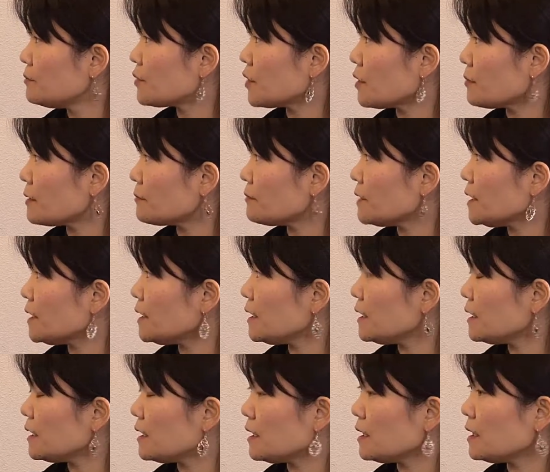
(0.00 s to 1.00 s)
probably
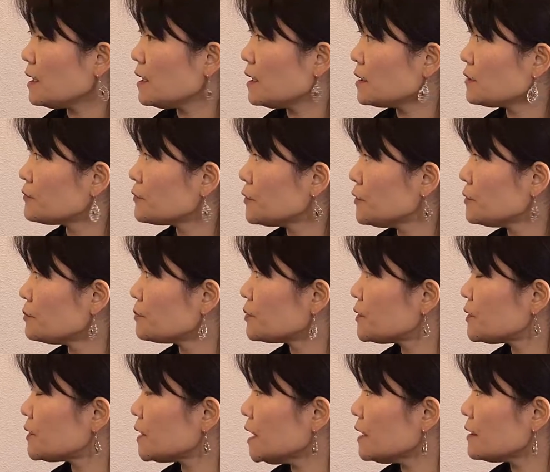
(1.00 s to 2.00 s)

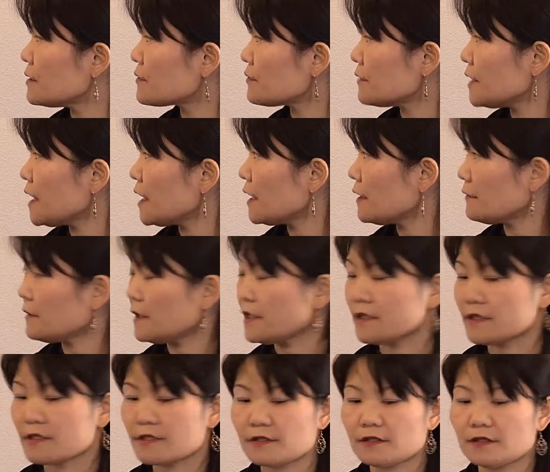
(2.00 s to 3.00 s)
grouped in 3
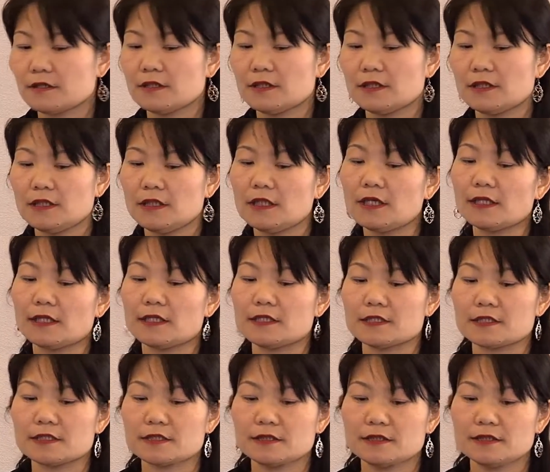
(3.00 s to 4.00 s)
areas.
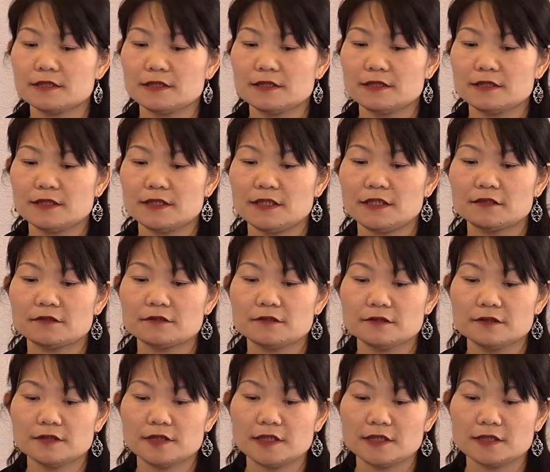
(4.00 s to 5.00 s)
Knowledge,
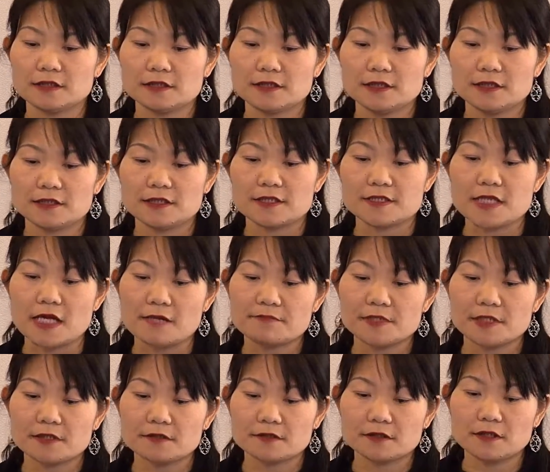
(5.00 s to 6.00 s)
including the
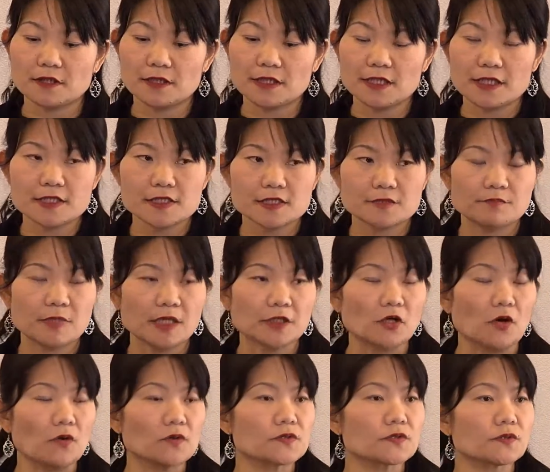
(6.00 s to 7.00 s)
subject knowledge, but
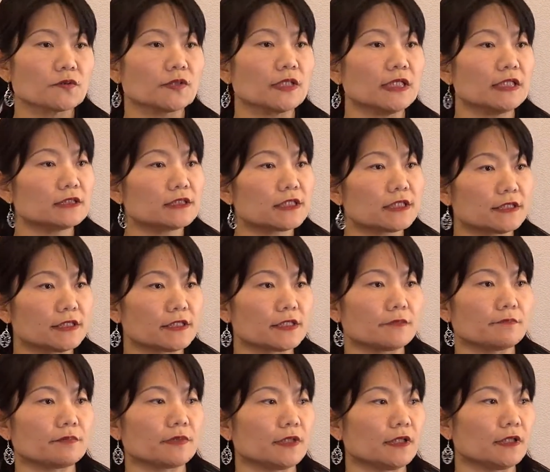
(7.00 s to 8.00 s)
also
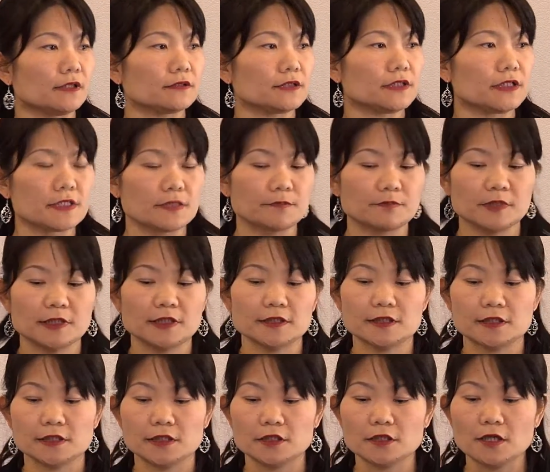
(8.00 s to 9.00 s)

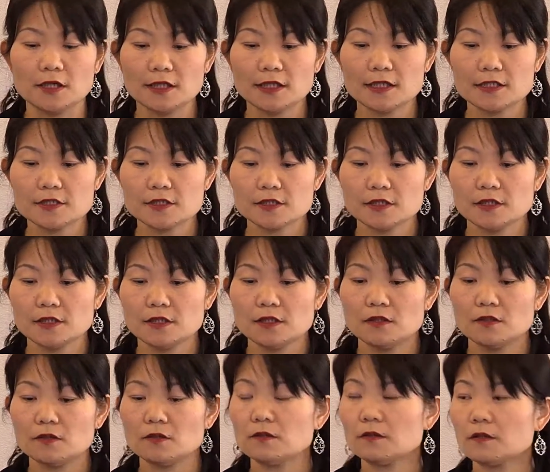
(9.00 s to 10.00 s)
interdisciplinary knowledge
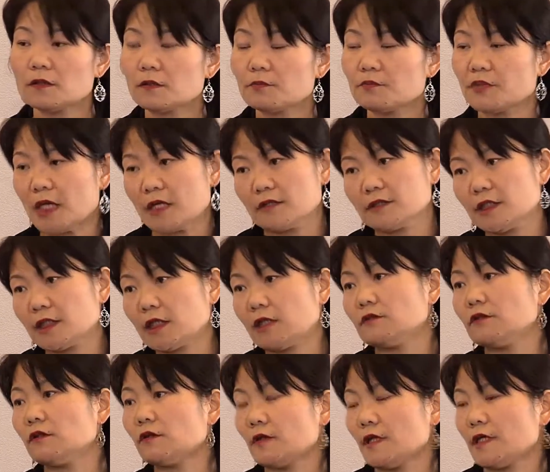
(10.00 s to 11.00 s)
or practical
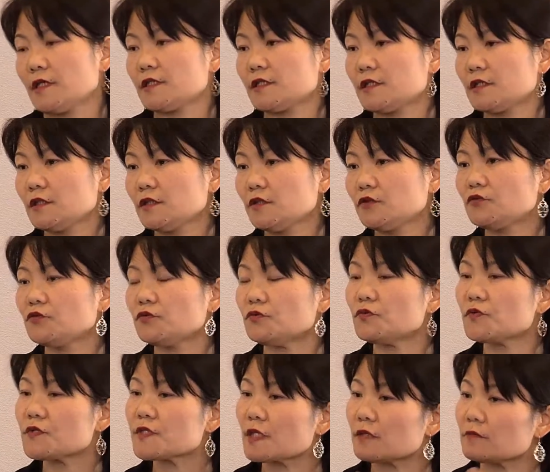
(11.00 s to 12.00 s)
knowledge to
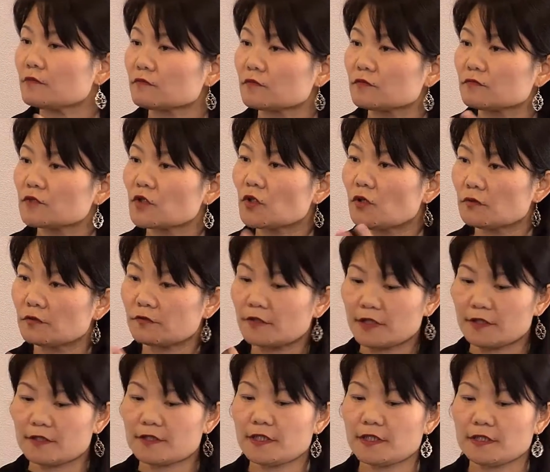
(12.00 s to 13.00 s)
do some
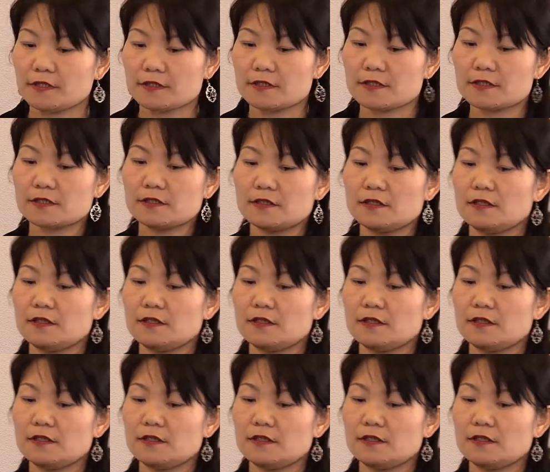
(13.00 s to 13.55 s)
concrete things.